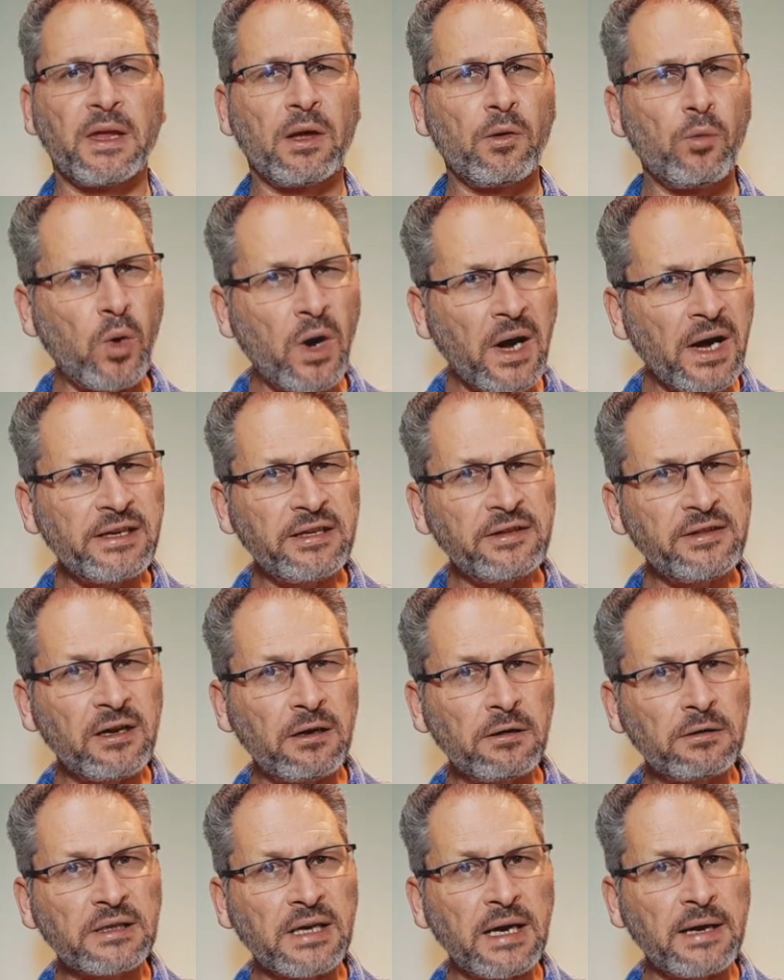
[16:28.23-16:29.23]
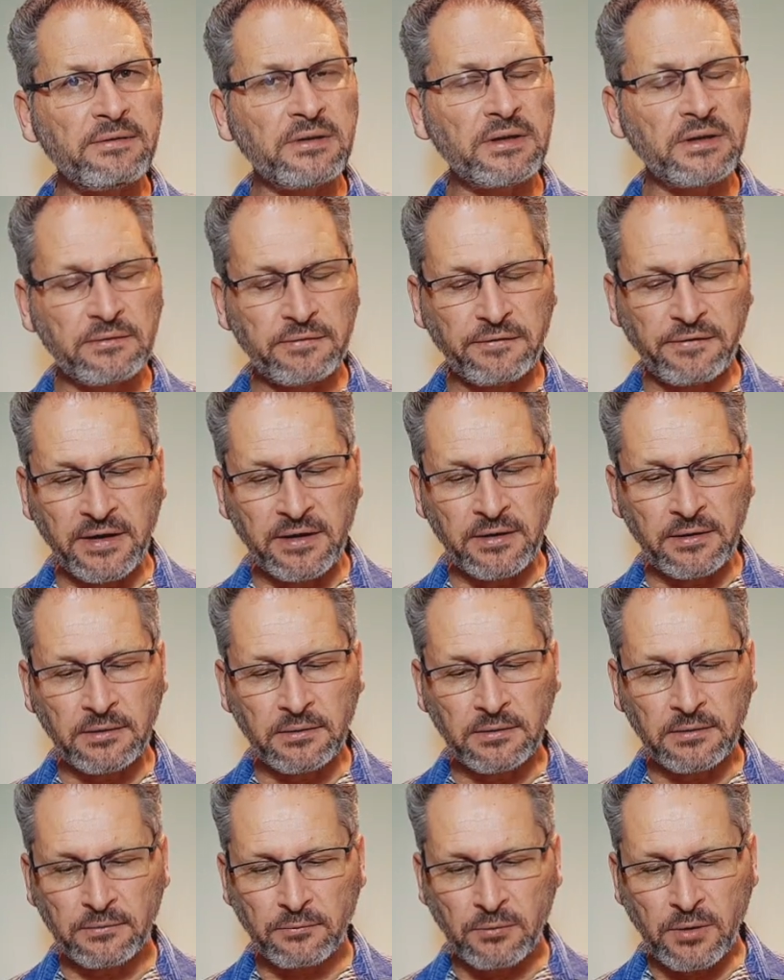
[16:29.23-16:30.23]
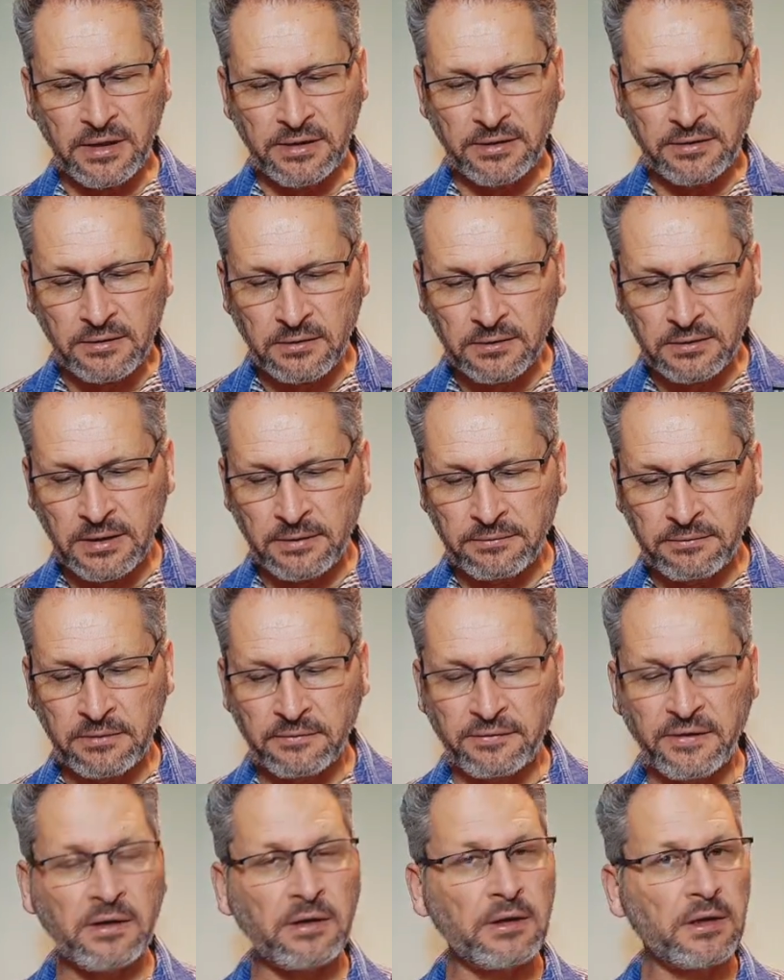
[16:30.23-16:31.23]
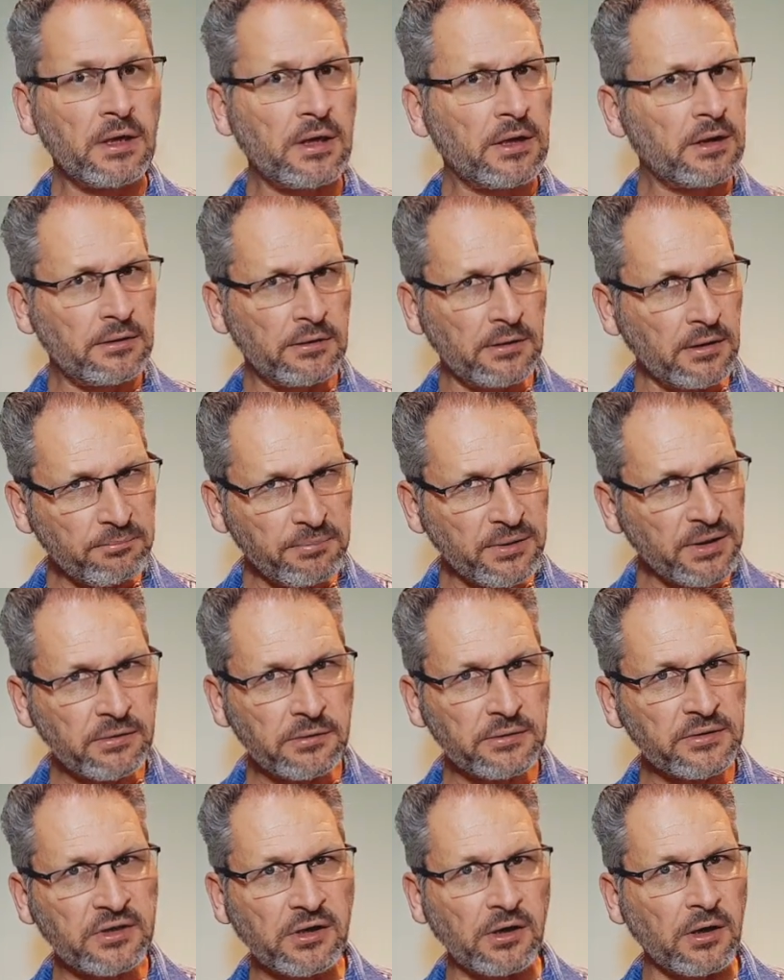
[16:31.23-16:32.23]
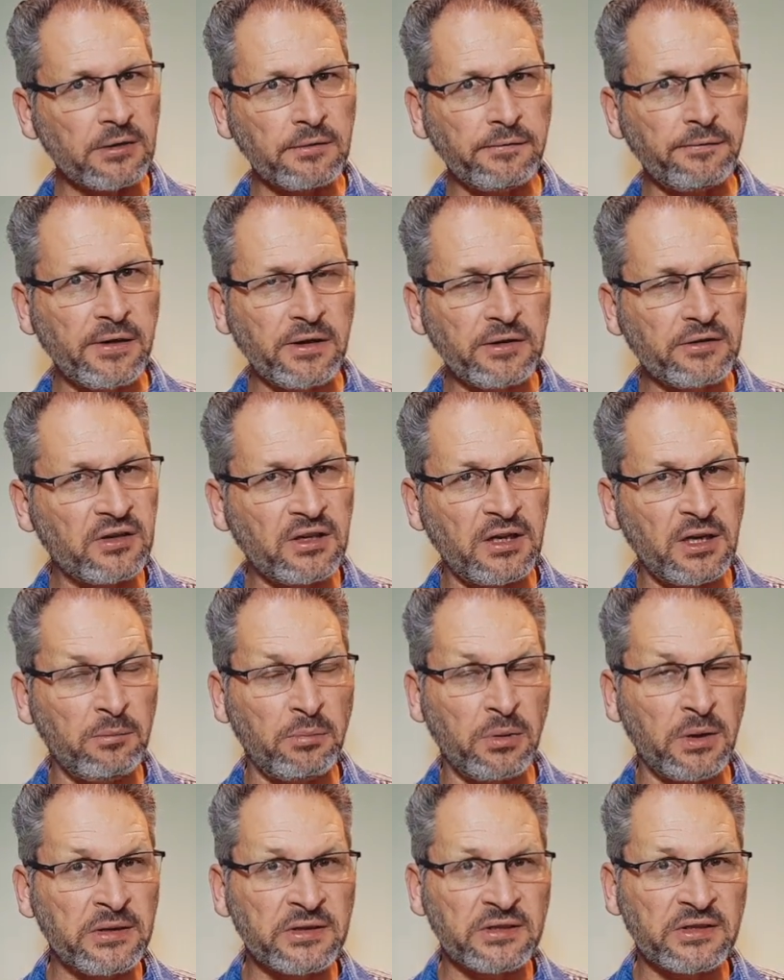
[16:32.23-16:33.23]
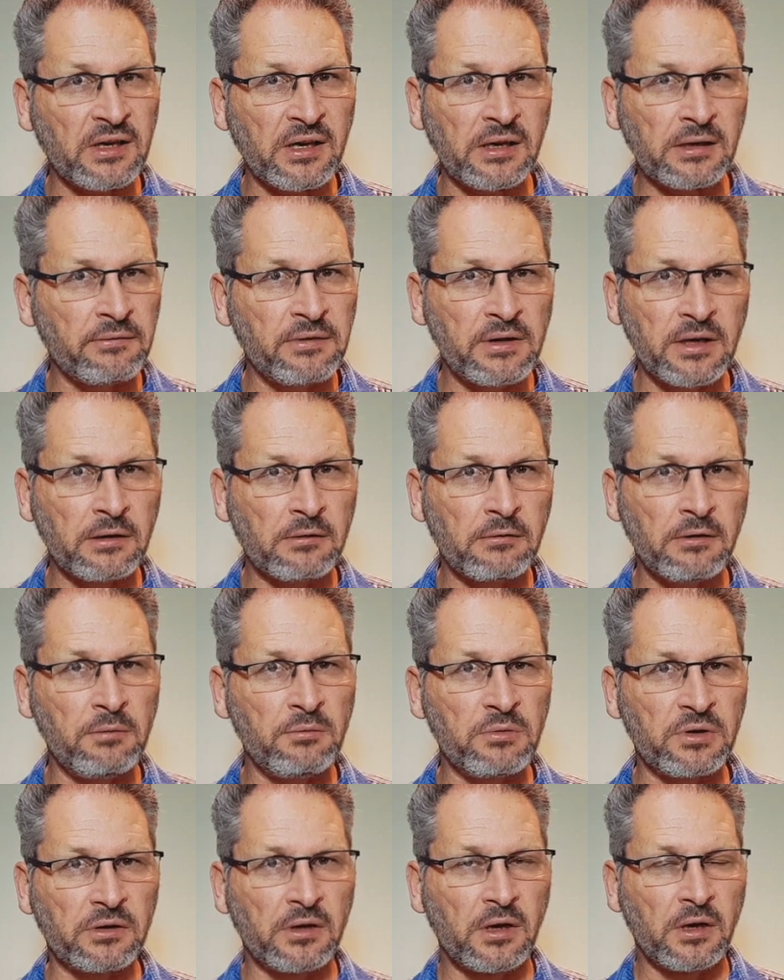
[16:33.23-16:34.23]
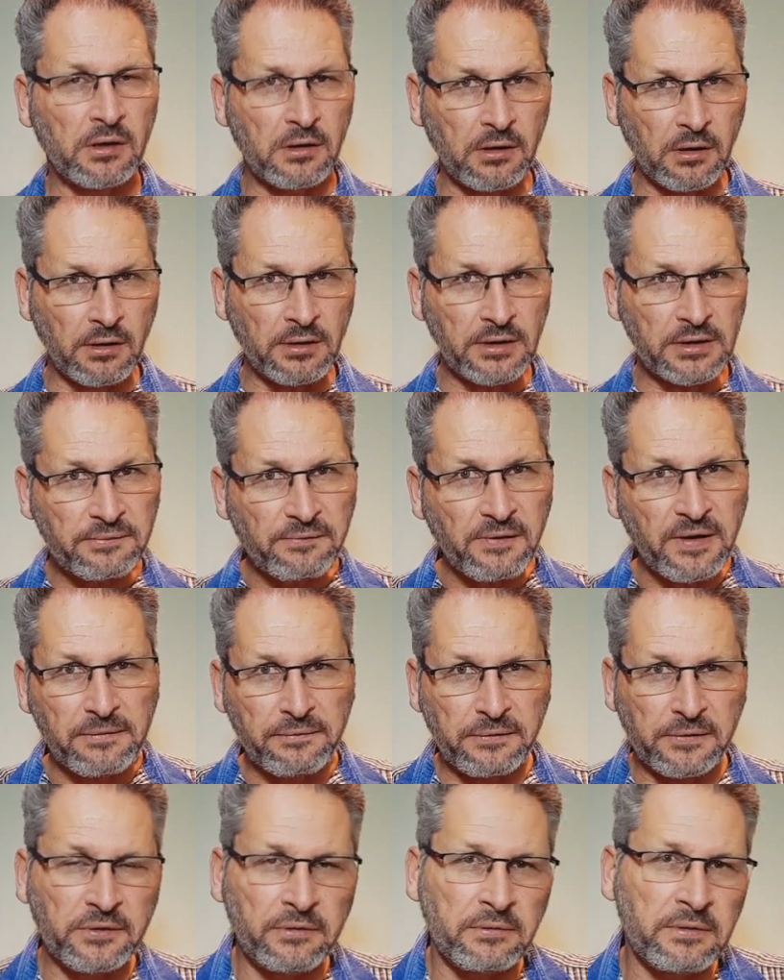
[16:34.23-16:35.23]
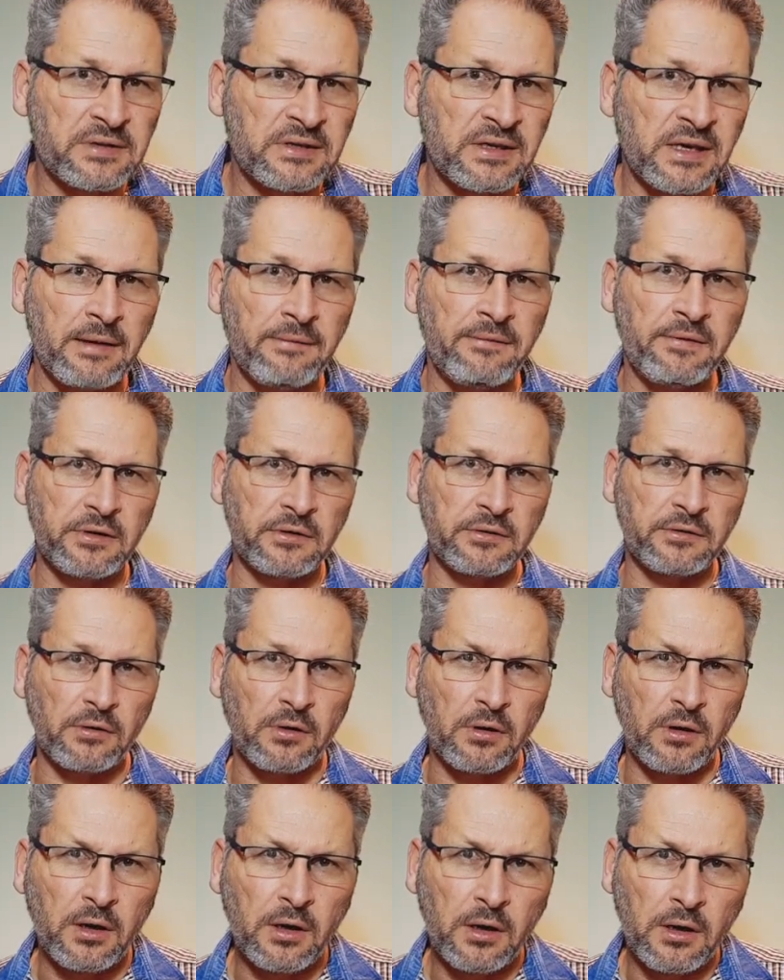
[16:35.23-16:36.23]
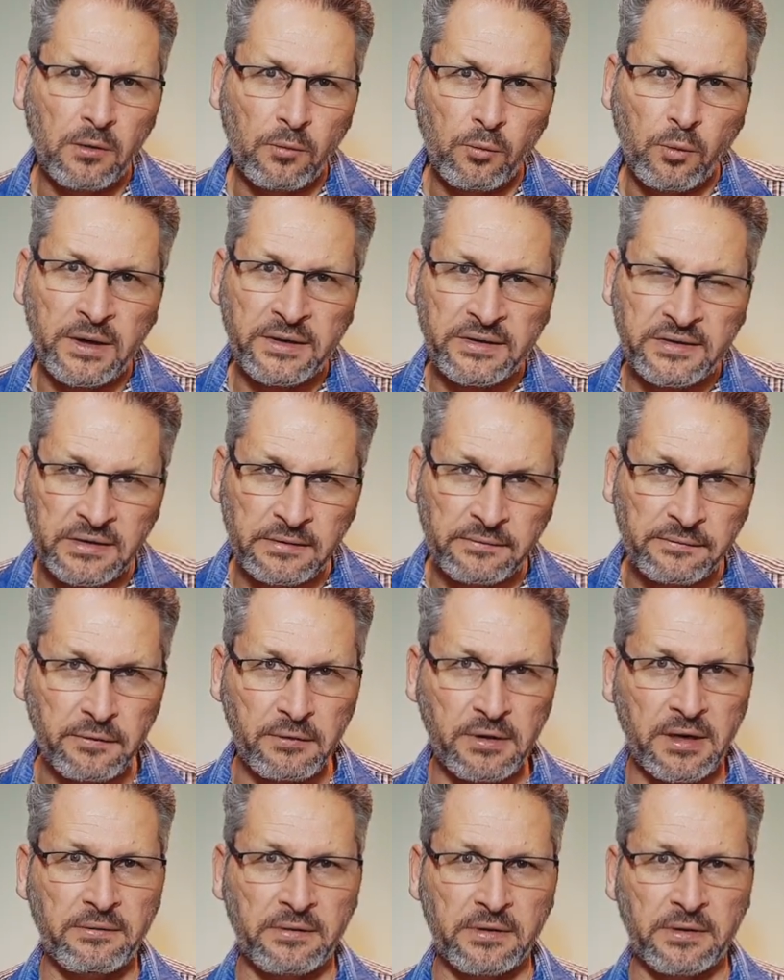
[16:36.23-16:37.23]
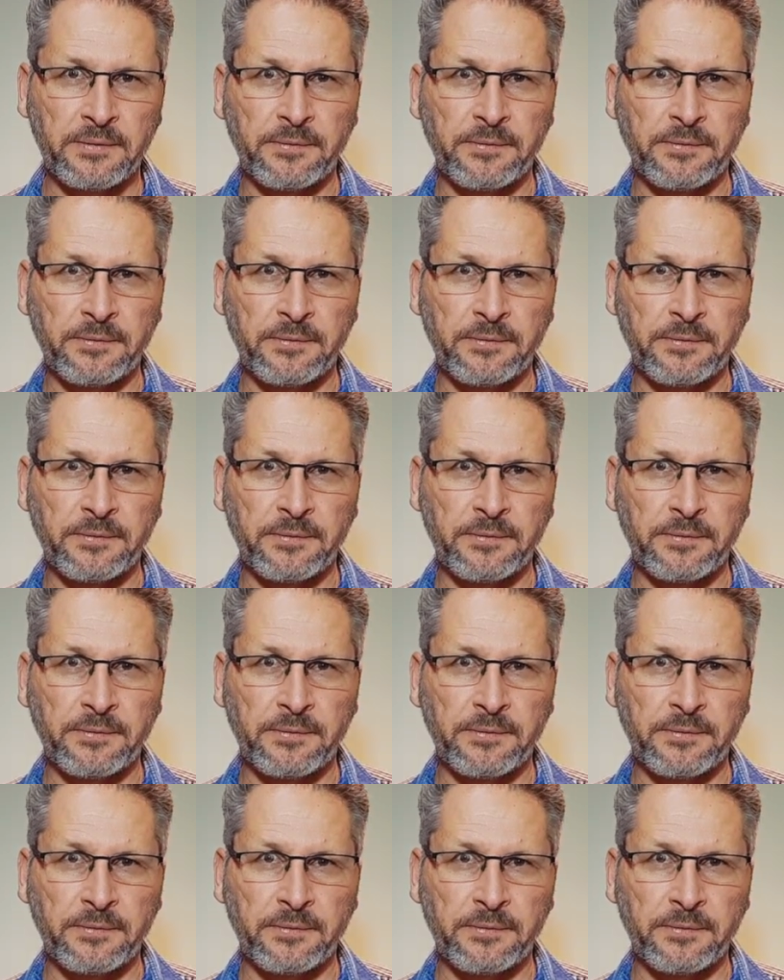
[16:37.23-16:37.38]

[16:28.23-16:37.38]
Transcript: Why did the old covenant fail? Why did the old covenant fail? Not because God failed to keep his side of the agreement. God is faithful to his covenant once and forever.